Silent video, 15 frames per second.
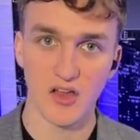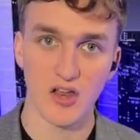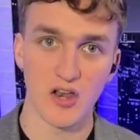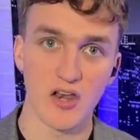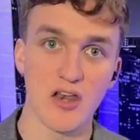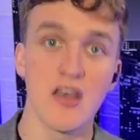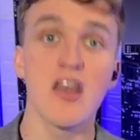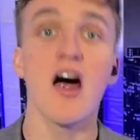
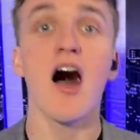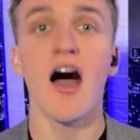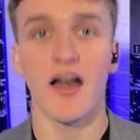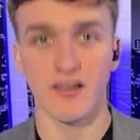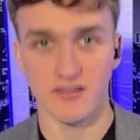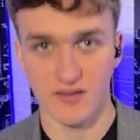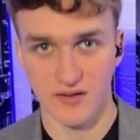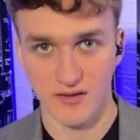
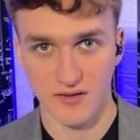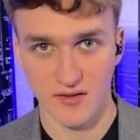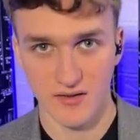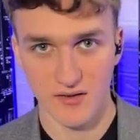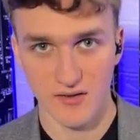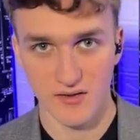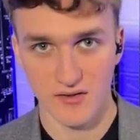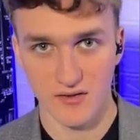not
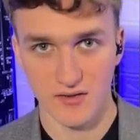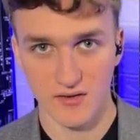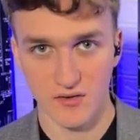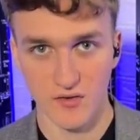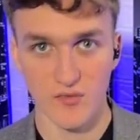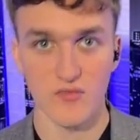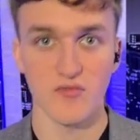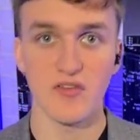
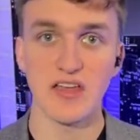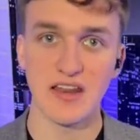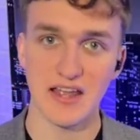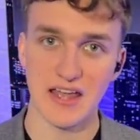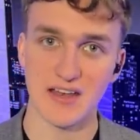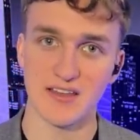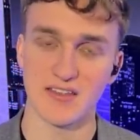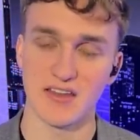feeding
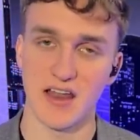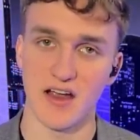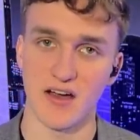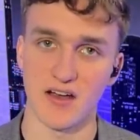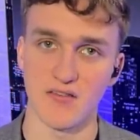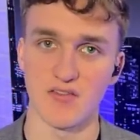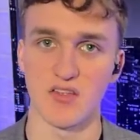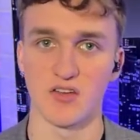into the
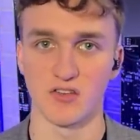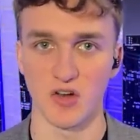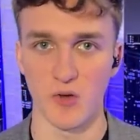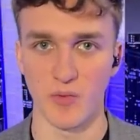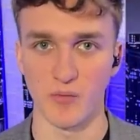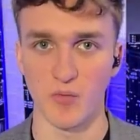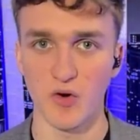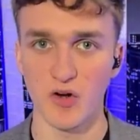narrative that there's an
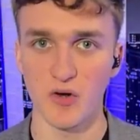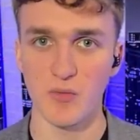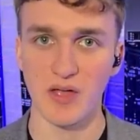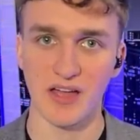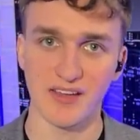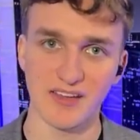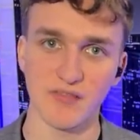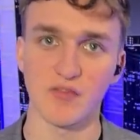open border
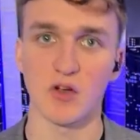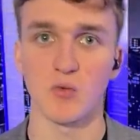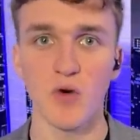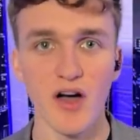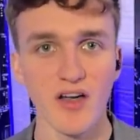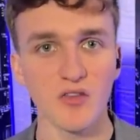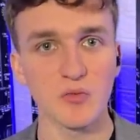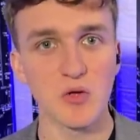because if there
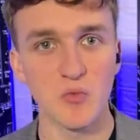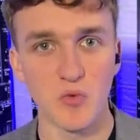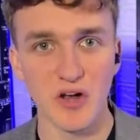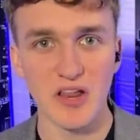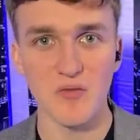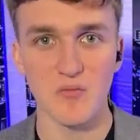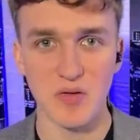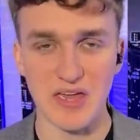was, we
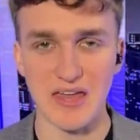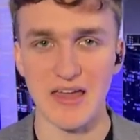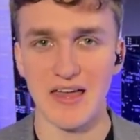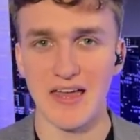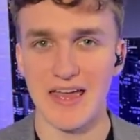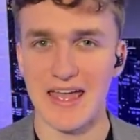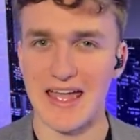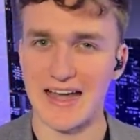wouldn't be
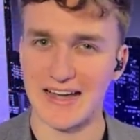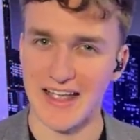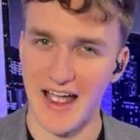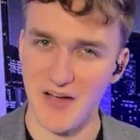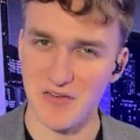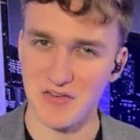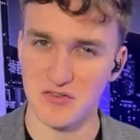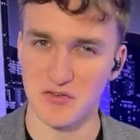
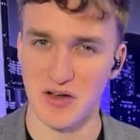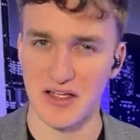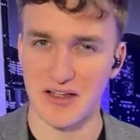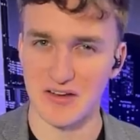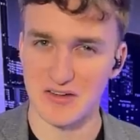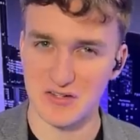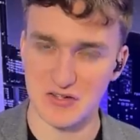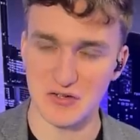
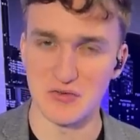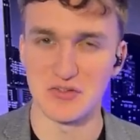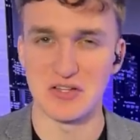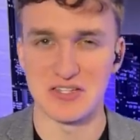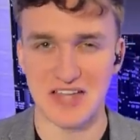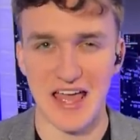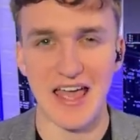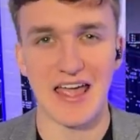encountering to
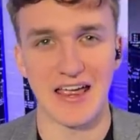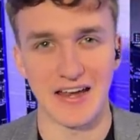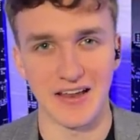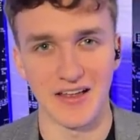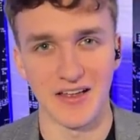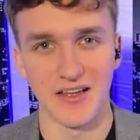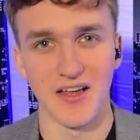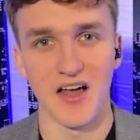detain
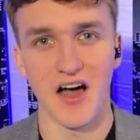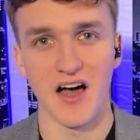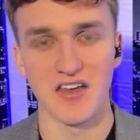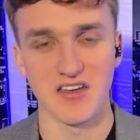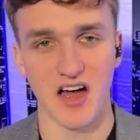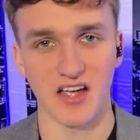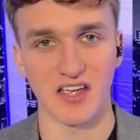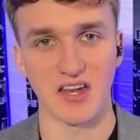
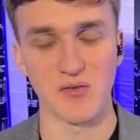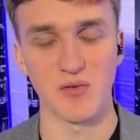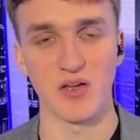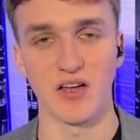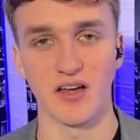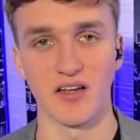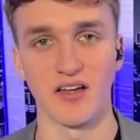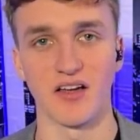undocumented
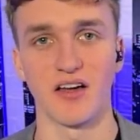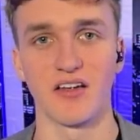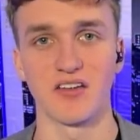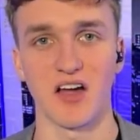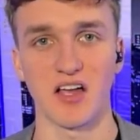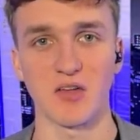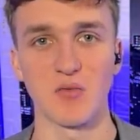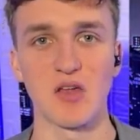uh,
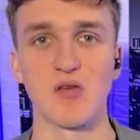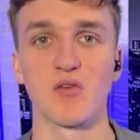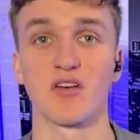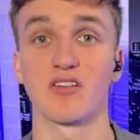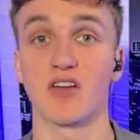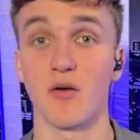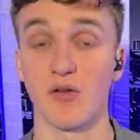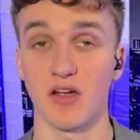undocumented
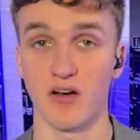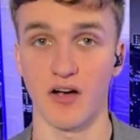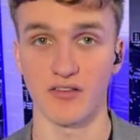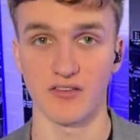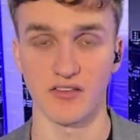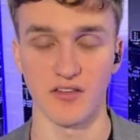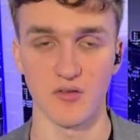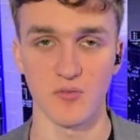immigrants coming
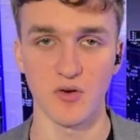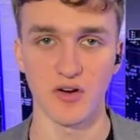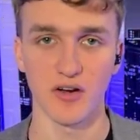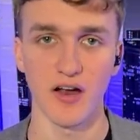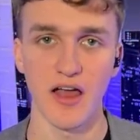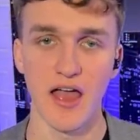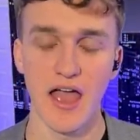across the southern border.